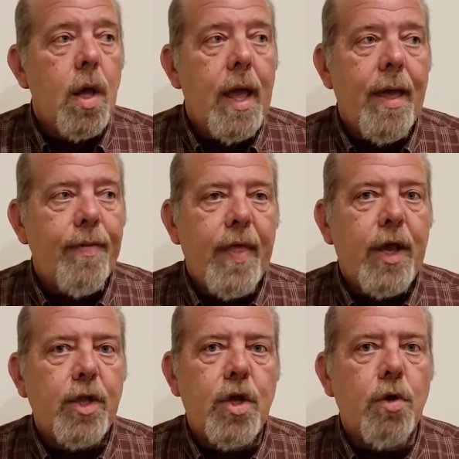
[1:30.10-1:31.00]
and
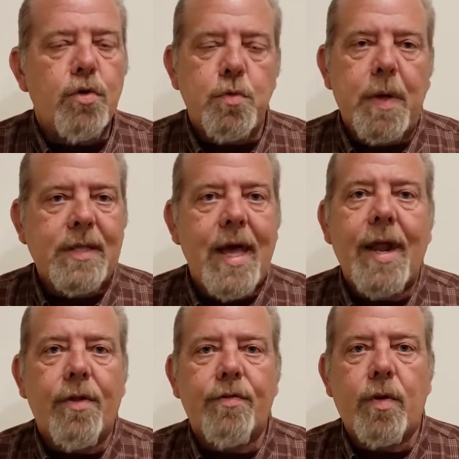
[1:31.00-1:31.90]
they could go to
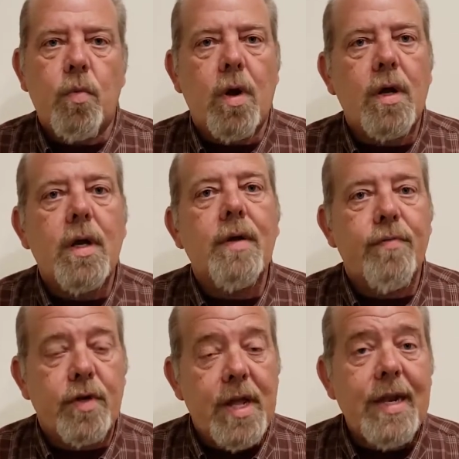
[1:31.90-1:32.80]
McDonald's and work
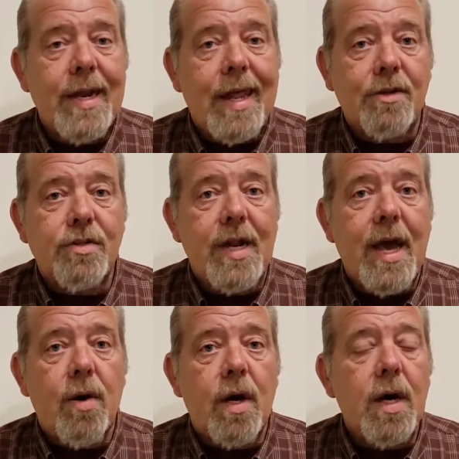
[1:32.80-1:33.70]
for $10 an
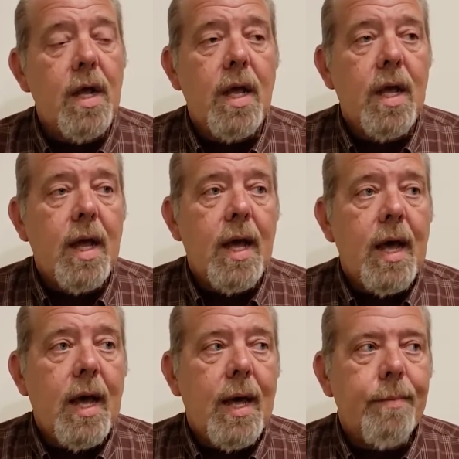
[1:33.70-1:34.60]
hour.
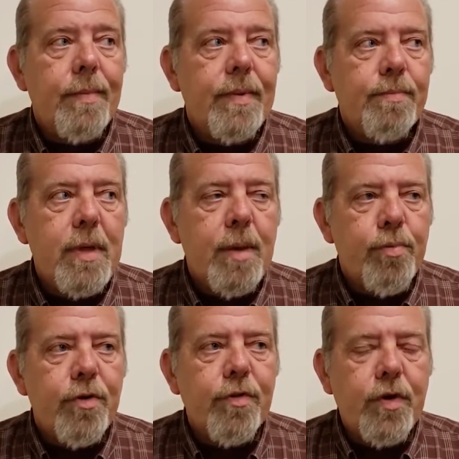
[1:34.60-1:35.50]
Be a
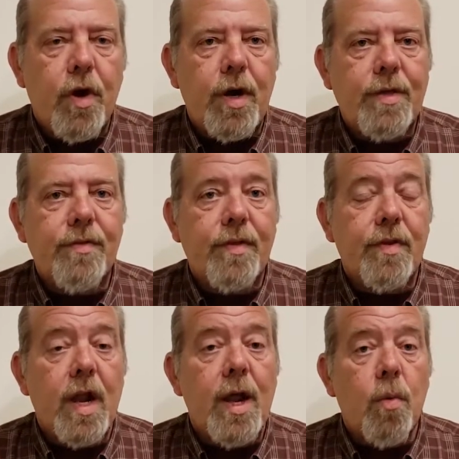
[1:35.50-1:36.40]
prison guard
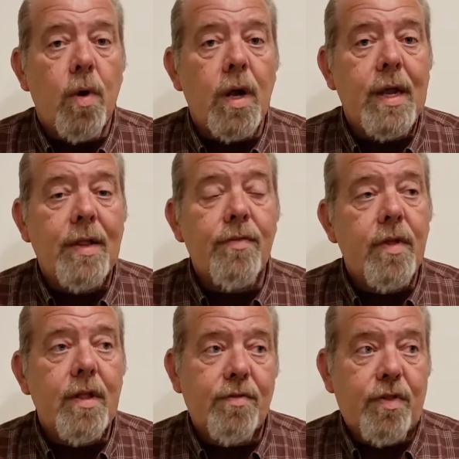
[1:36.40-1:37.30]
is a lot of work, and
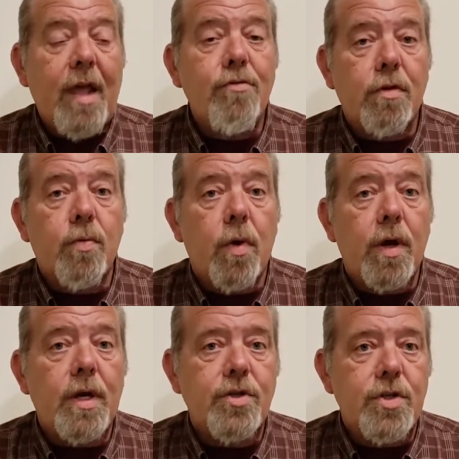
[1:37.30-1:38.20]
it's dangerous
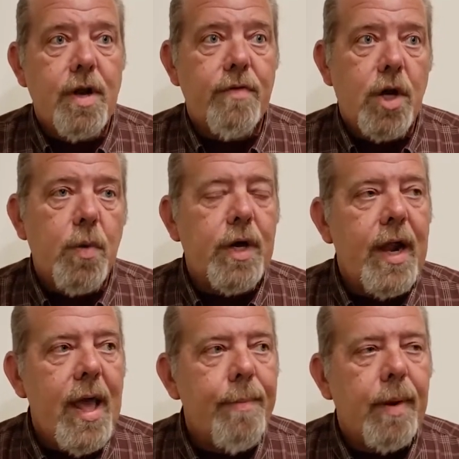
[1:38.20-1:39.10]
work because you never know what
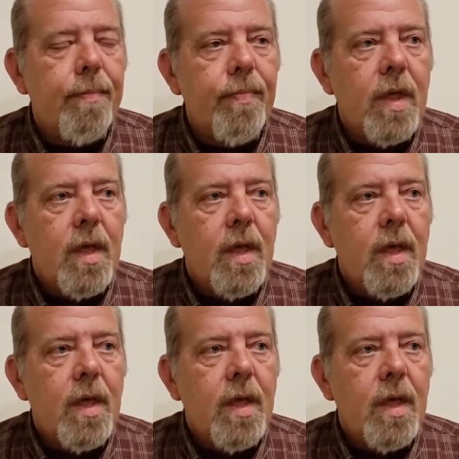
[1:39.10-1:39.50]
could happen.